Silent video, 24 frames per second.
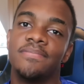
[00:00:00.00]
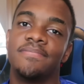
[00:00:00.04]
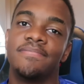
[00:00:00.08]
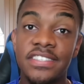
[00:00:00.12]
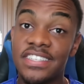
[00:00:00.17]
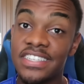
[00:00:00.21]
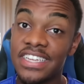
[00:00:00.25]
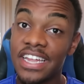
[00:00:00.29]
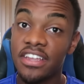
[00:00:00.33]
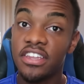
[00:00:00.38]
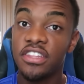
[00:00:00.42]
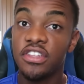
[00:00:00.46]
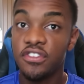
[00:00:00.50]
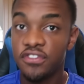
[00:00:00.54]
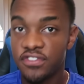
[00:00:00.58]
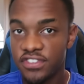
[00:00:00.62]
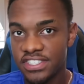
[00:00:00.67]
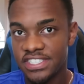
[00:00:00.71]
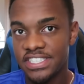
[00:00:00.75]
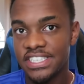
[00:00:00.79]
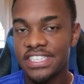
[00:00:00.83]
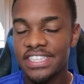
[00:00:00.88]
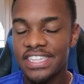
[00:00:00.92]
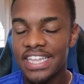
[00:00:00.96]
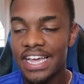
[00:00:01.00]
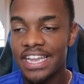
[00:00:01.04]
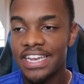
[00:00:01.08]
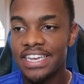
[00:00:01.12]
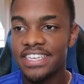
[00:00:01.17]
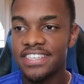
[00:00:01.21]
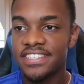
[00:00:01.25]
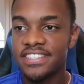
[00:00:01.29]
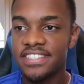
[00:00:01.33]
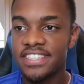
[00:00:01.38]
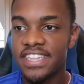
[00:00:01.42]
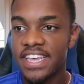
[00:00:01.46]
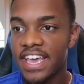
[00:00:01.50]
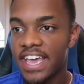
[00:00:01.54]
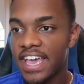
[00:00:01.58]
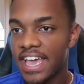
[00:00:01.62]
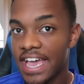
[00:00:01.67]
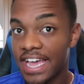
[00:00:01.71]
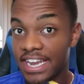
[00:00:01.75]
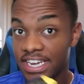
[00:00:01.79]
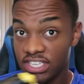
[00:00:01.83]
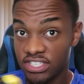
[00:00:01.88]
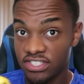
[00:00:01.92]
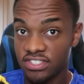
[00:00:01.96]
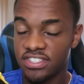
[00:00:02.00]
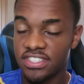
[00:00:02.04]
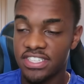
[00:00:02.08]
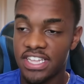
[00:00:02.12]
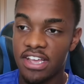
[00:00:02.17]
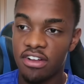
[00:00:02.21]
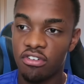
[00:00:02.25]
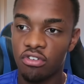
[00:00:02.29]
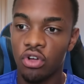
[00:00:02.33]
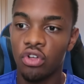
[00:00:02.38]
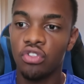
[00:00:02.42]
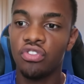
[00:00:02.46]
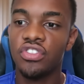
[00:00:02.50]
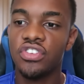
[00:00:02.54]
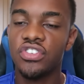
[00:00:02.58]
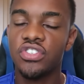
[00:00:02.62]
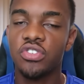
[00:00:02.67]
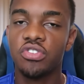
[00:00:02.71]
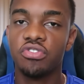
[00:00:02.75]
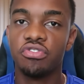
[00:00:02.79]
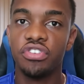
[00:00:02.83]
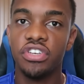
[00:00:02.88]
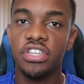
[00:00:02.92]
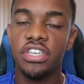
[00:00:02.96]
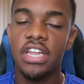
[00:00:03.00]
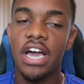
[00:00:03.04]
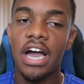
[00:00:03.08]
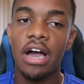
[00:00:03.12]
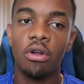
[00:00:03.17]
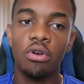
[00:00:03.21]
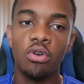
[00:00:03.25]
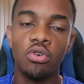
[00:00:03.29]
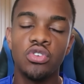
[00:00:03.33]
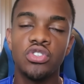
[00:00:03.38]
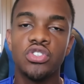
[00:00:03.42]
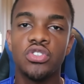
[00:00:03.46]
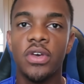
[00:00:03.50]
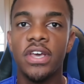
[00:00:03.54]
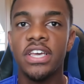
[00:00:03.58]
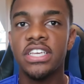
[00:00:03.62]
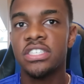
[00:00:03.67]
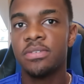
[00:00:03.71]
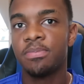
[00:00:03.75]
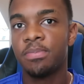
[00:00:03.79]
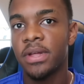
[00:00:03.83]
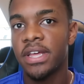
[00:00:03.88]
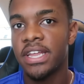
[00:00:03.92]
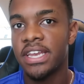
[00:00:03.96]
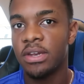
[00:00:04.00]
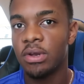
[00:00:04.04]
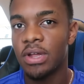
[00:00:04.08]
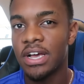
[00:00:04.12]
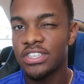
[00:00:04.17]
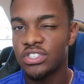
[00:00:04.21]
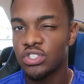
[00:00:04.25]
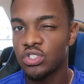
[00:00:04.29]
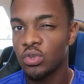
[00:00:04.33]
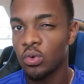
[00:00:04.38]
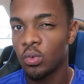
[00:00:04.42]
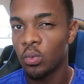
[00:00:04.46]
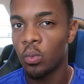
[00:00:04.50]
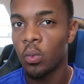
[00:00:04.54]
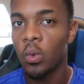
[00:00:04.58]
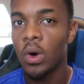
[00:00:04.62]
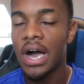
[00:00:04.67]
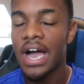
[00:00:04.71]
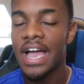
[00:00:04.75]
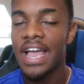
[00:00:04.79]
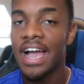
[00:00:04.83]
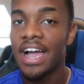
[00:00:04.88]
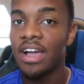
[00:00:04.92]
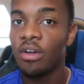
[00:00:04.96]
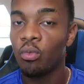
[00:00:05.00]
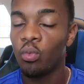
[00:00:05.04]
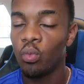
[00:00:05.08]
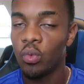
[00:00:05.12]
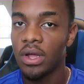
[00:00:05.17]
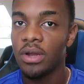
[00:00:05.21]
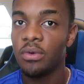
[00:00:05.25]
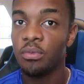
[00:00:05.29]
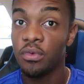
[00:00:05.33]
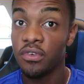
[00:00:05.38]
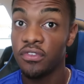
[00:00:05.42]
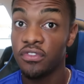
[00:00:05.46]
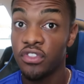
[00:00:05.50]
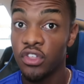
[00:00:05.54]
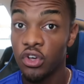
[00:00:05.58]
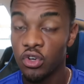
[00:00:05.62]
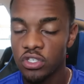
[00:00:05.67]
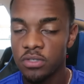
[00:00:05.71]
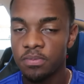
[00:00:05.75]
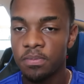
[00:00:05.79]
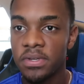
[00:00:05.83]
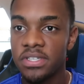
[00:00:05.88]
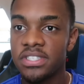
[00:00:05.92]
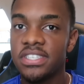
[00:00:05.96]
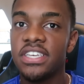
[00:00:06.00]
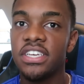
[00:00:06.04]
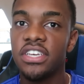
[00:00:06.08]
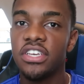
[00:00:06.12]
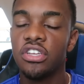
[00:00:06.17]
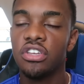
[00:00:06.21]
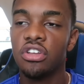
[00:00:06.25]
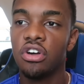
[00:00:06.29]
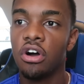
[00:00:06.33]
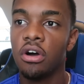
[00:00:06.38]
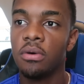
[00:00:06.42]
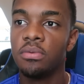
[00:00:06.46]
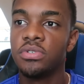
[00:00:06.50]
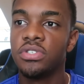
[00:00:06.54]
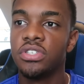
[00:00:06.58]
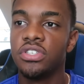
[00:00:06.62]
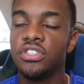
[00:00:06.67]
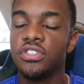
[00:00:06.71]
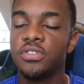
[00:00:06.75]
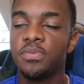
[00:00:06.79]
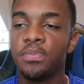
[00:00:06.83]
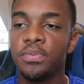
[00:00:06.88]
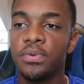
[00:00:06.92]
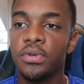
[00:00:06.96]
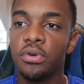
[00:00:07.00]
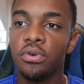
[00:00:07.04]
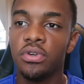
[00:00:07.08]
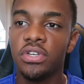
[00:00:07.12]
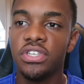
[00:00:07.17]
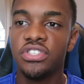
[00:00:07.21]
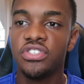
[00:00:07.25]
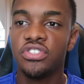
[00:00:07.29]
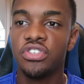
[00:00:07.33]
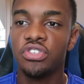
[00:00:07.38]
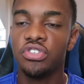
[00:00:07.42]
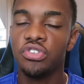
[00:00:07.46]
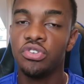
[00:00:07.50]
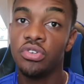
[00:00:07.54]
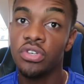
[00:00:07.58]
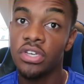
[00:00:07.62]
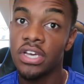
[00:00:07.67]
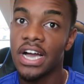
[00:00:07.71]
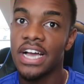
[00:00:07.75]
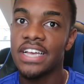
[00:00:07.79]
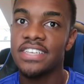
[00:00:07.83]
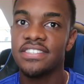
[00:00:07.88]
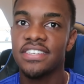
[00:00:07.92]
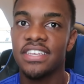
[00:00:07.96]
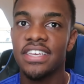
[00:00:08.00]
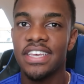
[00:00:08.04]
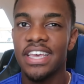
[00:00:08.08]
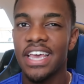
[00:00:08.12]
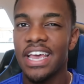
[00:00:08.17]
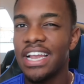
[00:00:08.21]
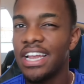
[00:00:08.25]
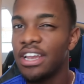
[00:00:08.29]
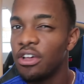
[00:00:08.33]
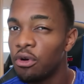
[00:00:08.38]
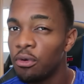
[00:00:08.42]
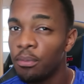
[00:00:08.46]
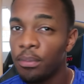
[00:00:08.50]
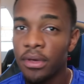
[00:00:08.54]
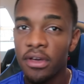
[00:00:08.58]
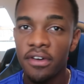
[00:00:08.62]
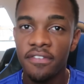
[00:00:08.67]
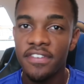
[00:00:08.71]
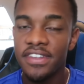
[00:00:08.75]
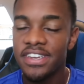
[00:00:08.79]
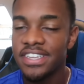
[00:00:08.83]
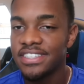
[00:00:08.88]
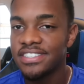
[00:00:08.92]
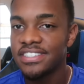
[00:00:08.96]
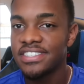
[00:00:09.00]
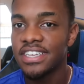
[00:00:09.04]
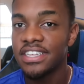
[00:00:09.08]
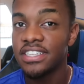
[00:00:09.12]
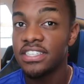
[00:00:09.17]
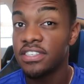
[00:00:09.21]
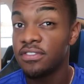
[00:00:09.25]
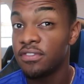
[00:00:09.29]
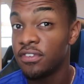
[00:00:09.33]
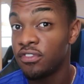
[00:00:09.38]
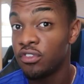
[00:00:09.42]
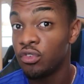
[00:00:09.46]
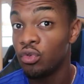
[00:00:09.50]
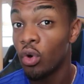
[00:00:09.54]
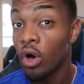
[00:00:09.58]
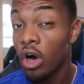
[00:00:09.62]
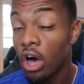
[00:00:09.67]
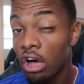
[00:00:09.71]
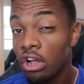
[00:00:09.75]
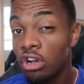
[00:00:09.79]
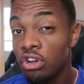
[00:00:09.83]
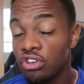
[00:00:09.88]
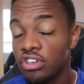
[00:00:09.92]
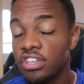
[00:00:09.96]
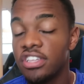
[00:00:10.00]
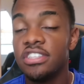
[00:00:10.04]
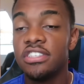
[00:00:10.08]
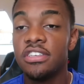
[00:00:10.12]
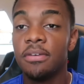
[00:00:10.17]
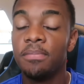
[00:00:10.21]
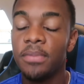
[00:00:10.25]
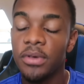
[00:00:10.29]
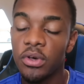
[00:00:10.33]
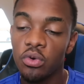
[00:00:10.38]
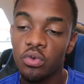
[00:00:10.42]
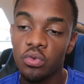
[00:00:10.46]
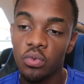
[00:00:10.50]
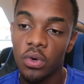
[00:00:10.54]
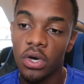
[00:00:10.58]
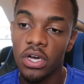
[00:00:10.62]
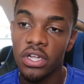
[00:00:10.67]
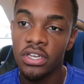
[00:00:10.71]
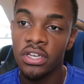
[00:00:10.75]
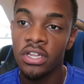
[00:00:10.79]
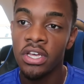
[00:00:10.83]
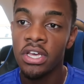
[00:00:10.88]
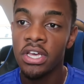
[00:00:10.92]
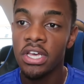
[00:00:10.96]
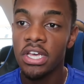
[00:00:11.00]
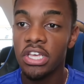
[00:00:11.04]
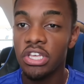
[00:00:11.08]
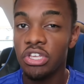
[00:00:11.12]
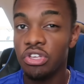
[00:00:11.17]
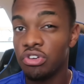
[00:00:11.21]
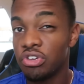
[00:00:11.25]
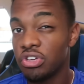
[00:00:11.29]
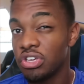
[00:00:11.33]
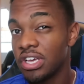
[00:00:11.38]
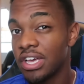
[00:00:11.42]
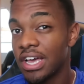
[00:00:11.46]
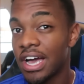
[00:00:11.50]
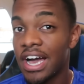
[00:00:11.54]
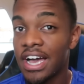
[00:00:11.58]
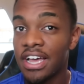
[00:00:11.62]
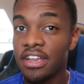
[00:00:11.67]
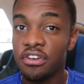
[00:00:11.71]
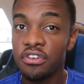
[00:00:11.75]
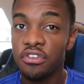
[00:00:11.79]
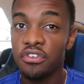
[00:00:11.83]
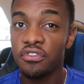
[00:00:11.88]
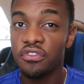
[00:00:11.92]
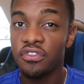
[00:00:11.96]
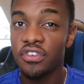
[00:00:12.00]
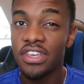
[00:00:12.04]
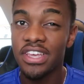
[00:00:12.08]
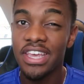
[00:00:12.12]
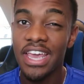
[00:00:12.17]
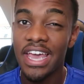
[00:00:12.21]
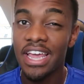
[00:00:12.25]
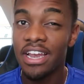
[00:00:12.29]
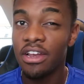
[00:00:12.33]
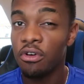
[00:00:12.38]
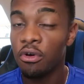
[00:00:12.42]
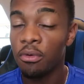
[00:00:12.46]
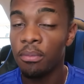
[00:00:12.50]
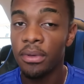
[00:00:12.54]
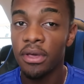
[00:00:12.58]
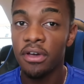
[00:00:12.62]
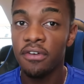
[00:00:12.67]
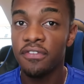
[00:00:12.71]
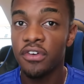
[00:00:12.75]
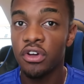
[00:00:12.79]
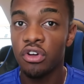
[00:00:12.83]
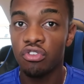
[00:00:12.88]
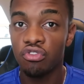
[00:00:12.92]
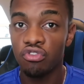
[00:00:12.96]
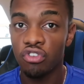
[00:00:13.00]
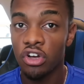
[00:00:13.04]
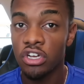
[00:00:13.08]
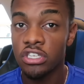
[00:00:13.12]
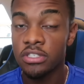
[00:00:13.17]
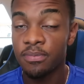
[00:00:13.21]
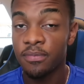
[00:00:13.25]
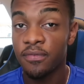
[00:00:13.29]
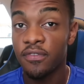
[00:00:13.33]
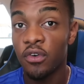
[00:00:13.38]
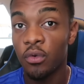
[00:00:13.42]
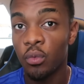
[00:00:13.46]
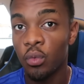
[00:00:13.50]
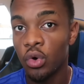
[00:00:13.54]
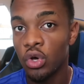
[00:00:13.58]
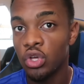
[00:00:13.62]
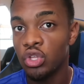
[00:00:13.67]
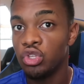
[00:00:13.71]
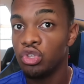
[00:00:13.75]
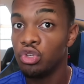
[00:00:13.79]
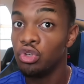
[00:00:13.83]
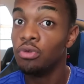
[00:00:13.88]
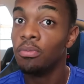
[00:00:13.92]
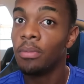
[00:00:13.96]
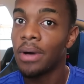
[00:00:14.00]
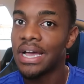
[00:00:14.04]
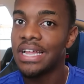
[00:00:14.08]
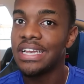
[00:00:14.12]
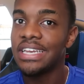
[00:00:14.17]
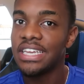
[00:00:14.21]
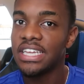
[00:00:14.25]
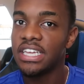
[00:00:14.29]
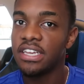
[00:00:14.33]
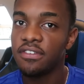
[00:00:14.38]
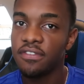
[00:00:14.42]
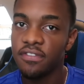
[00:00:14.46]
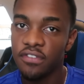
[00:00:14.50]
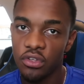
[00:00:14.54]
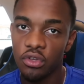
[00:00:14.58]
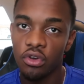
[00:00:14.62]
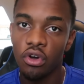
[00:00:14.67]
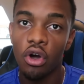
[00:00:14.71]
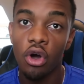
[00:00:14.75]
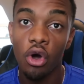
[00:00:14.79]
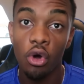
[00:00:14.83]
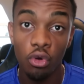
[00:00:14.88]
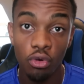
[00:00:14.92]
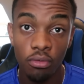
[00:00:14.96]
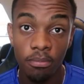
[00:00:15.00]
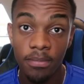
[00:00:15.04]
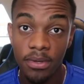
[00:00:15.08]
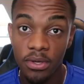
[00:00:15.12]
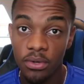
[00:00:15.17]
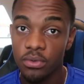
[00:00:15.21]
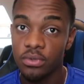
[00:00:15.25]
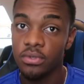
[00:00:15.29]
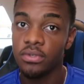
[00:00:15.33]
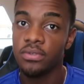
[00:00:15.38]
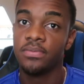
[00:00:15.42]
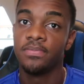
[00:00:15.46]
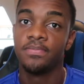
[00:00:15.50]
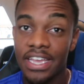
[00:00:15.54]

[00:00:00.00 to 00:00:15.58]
So now that you've seen that list there and it's there on the screen, I'll also explain as to why I went with those particular options, purely so you guys can get a little bit of an incentive. If you are looking to build one, you can kind of get a little bit of a grasp for what you might need for your own build.